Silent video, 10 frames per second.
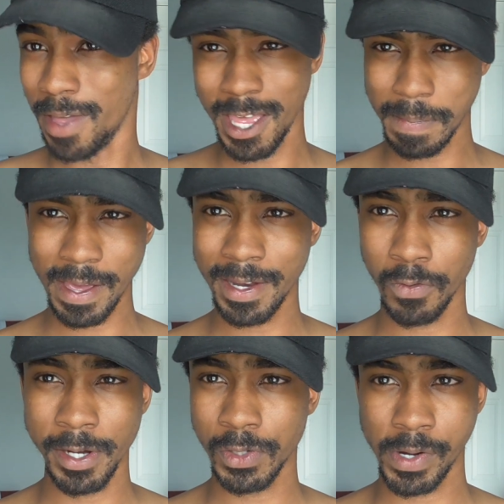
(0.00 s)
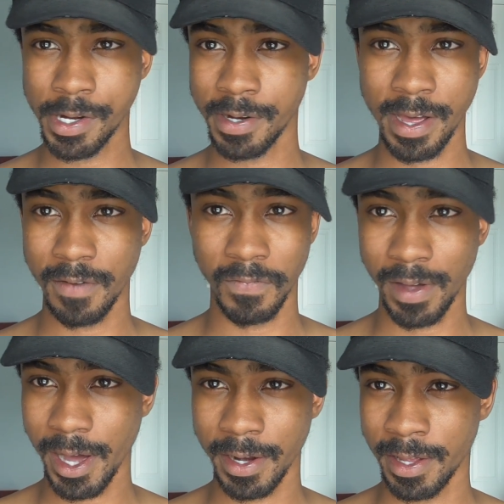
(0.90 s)
Maybe the reason why they're not
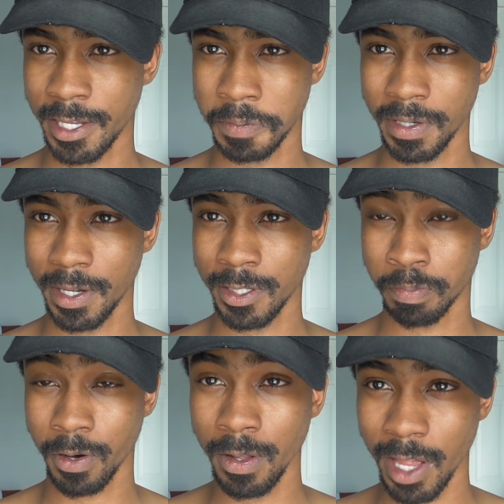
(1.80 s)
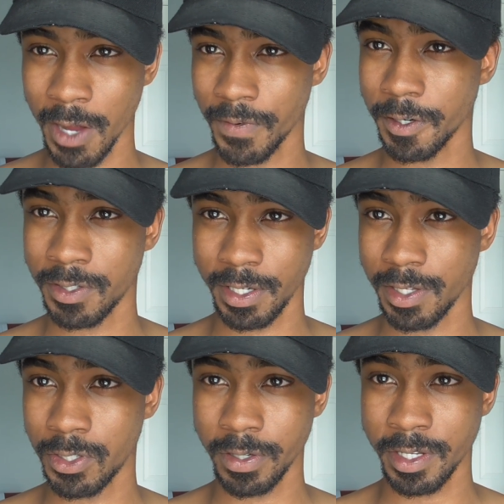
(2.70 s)
invited is because pro lifers
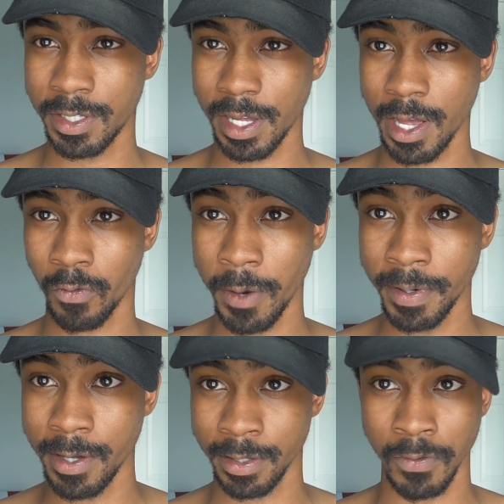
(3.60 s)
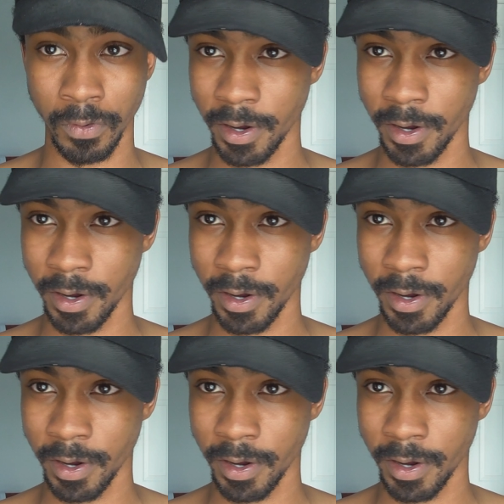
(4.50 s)
tend to attack reproductive